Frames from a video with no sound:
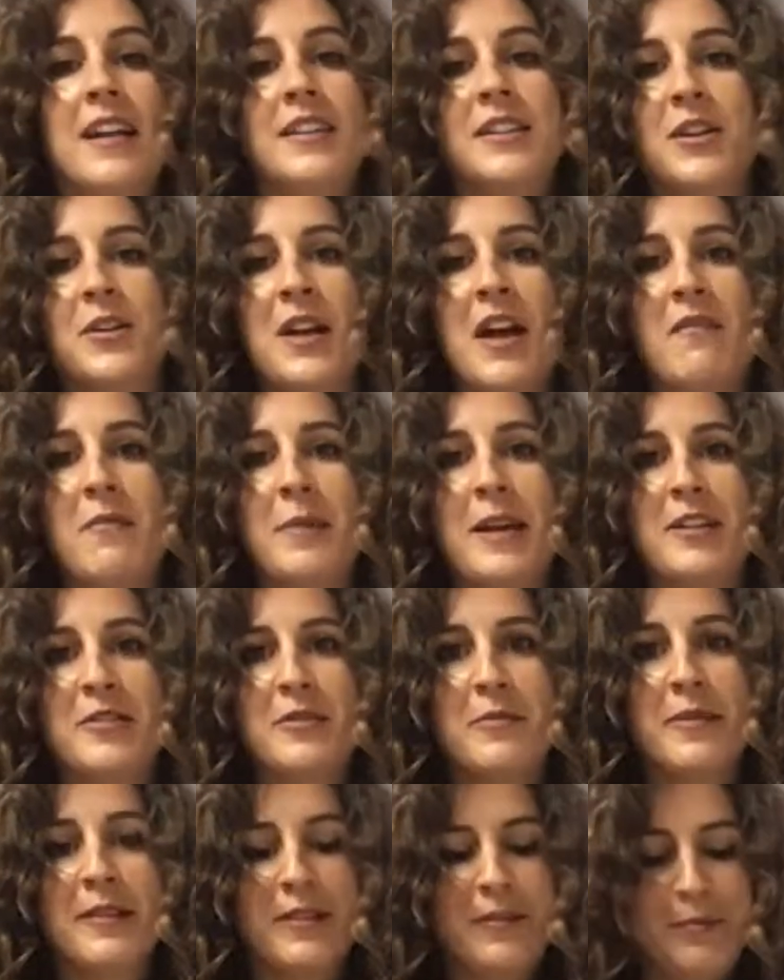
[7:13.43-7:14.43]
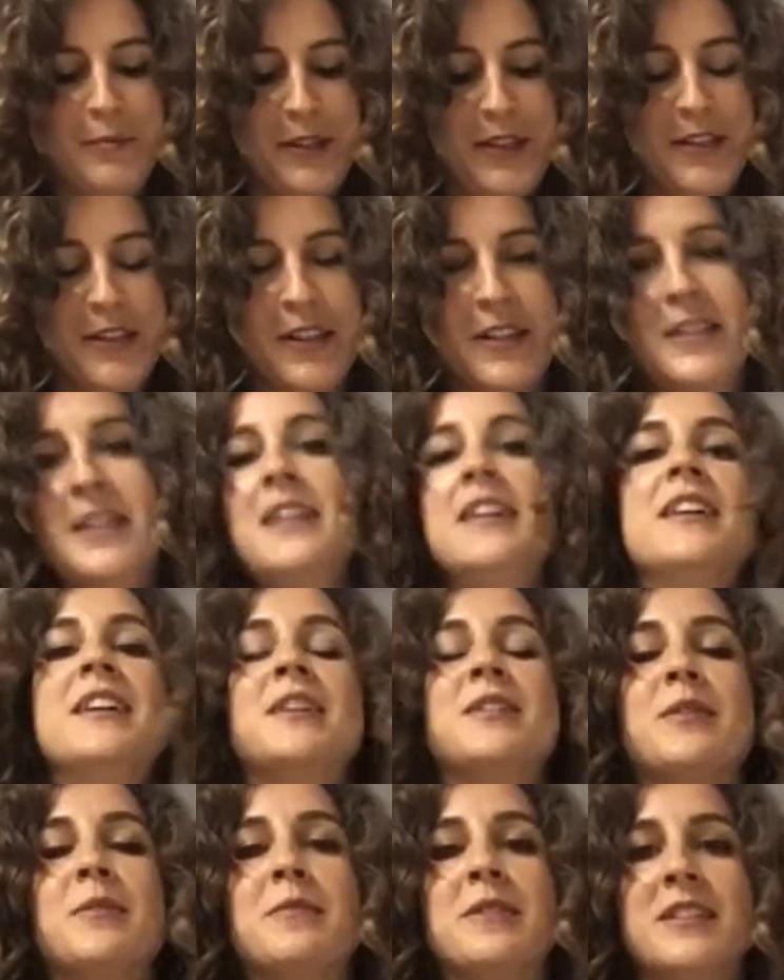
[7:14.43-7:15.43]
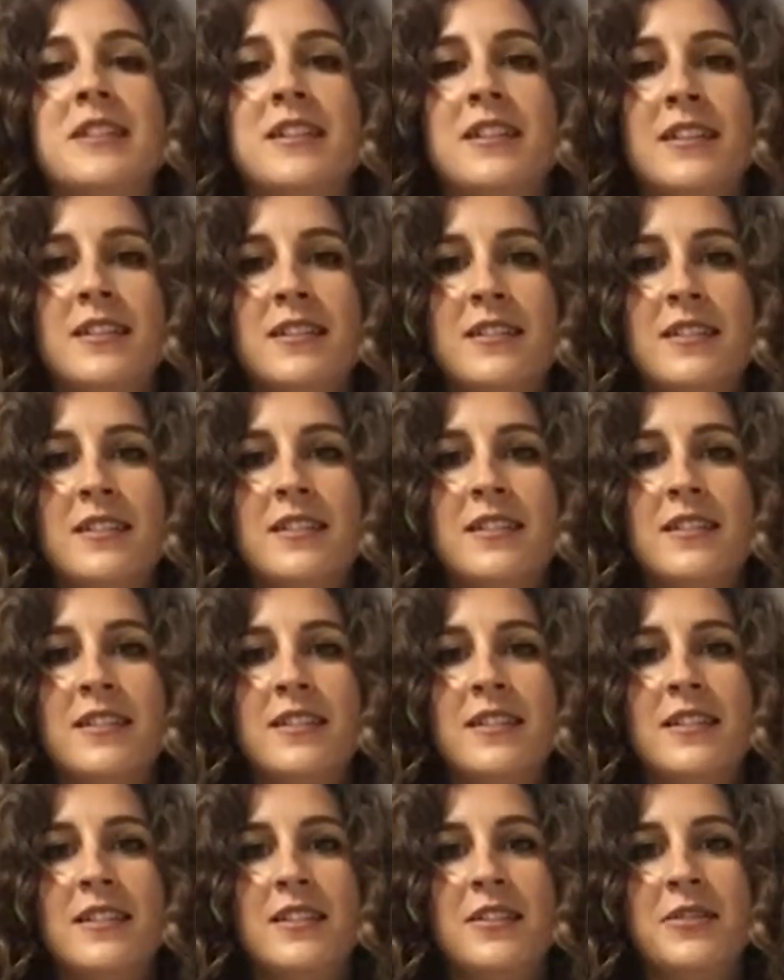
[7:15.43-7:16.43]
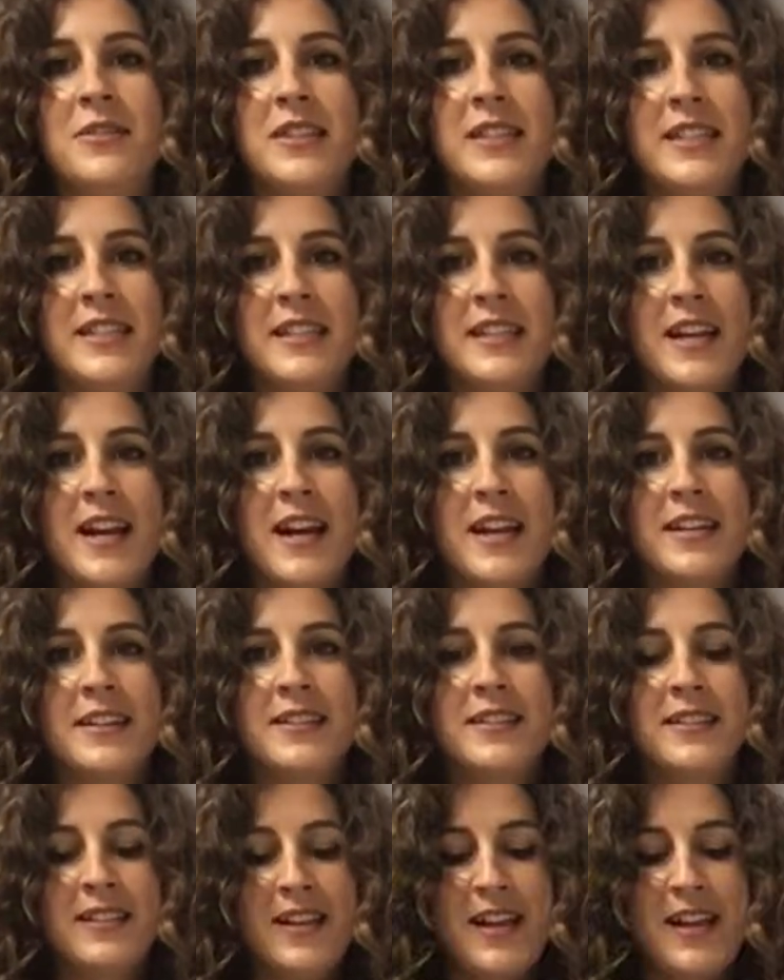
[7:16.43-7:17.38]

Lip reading: Don't have a pastry blender, so I'm just gonna use these guys.